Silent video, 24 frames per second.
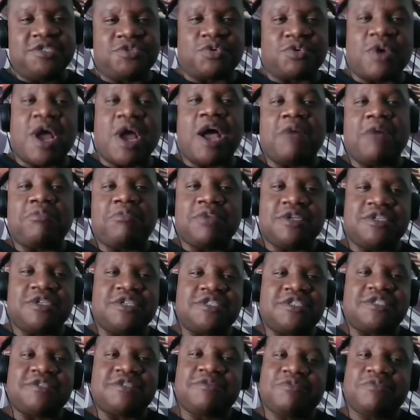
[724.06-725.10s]
dropped. It
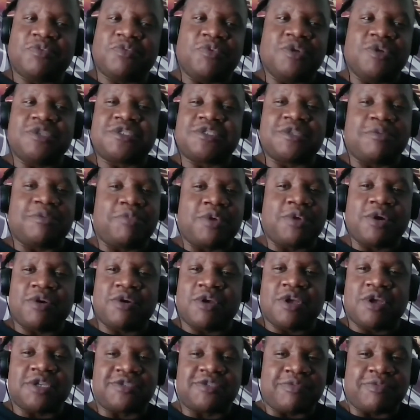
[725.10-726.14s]
just went somewhere
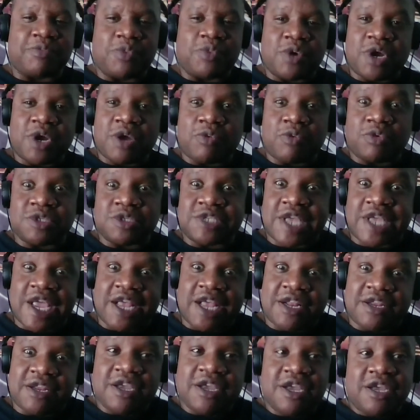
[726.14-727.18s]
else from where it was
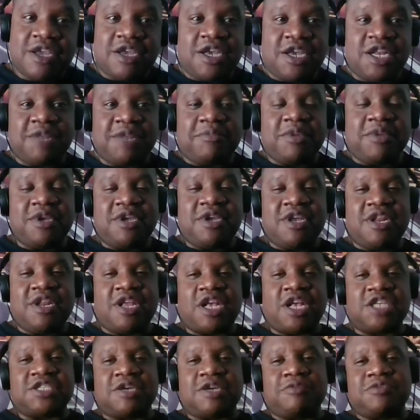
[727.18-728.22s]
at in the beginning,
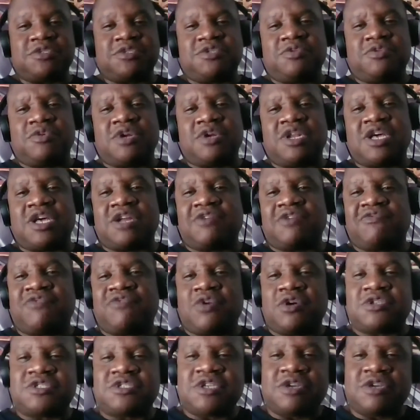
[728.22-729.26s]
because I was doing a lot of
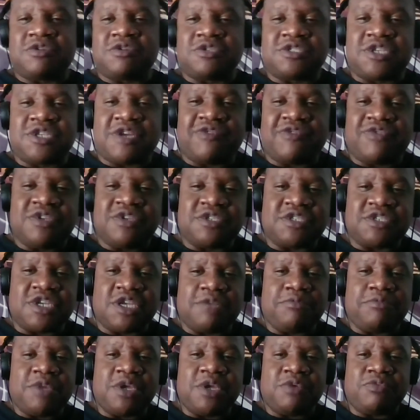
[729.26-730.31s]
falsetto stuff and
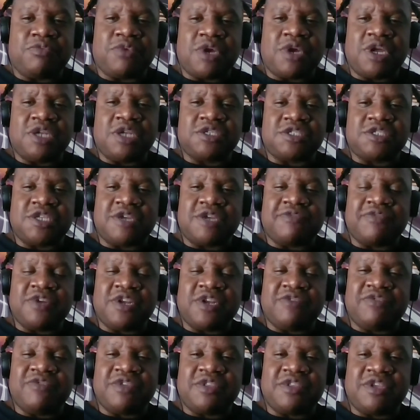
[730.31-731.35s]
singing mid-range stuff
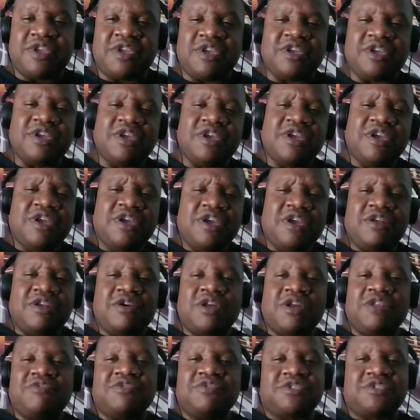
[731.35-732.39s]
and everything. And
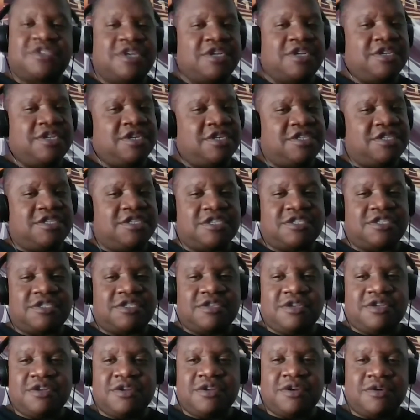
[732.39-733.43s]
all of a sudden, it's
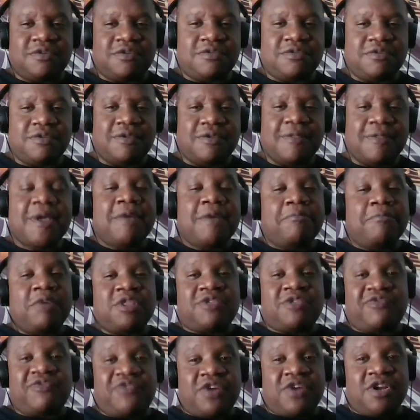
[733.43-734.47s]
just, you know.
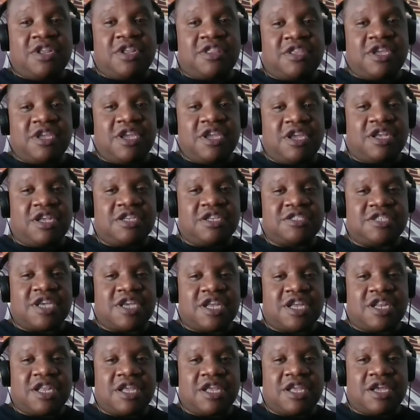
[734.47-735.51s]
But the funny thing is
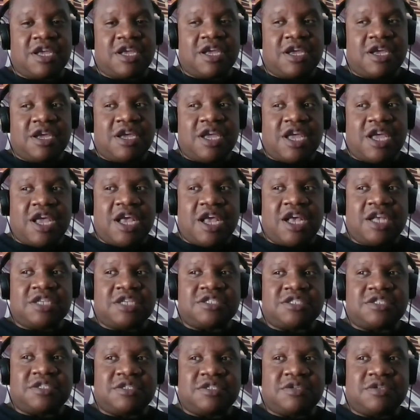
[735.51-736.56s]
that
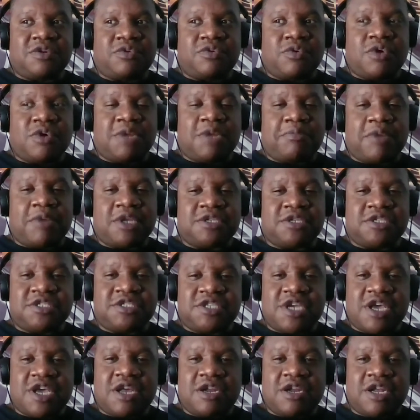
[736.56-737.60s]
as growing up as a
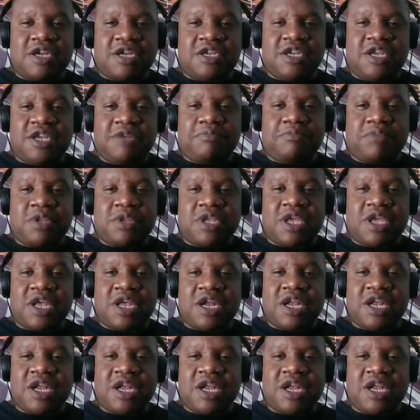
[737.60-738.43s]
child, I did play a